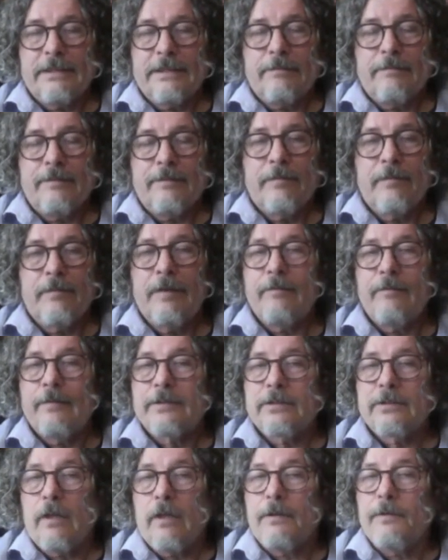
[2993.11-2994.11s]
and we run
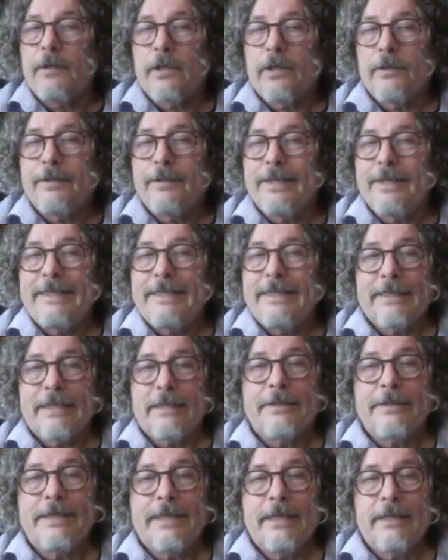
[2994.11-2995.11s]
what's called the Kootenai
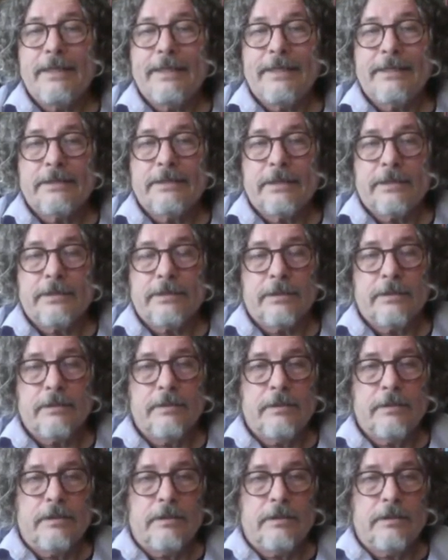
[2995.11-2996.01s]
Sound Healing Center.